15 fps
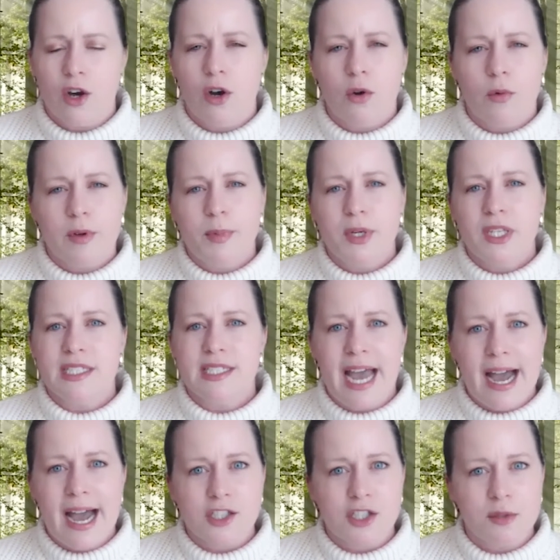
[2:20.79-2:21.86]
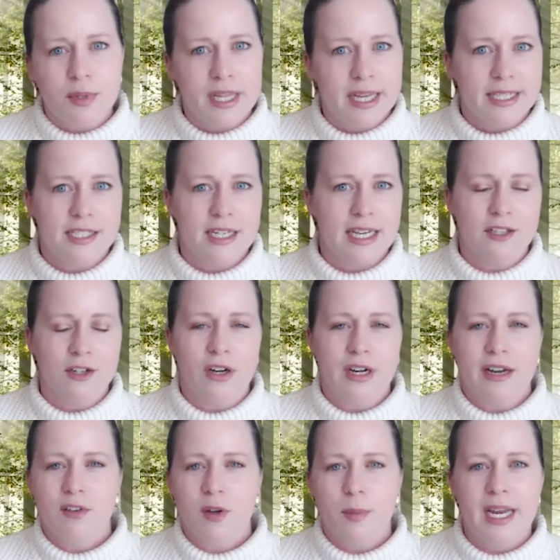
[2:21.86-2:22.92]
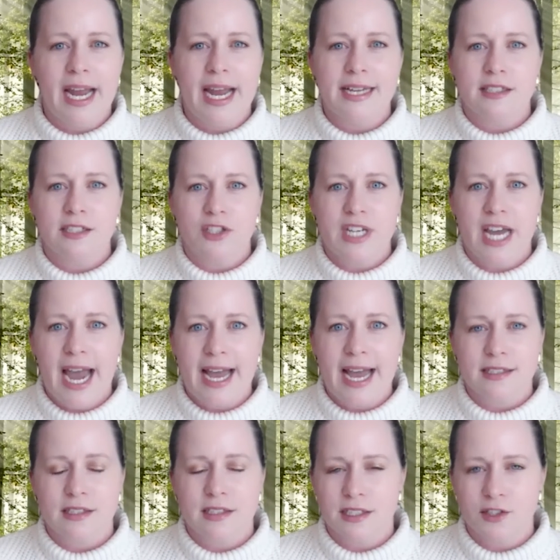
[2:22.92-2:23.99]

oh, we put this action plan together and everybody has their tasks.